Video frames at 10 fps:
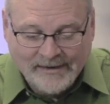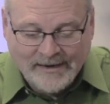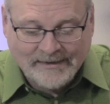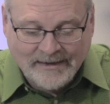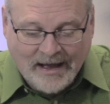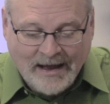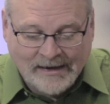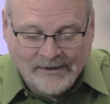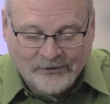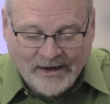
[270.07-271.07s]
Yet
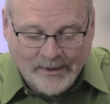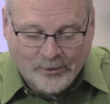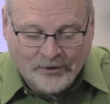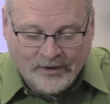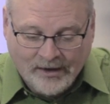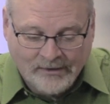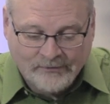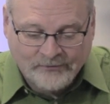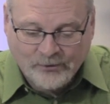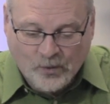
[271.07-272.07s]
God is able
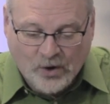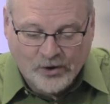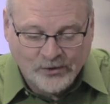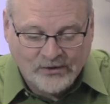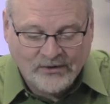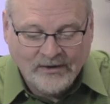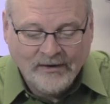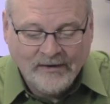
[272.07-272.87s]
of, quote,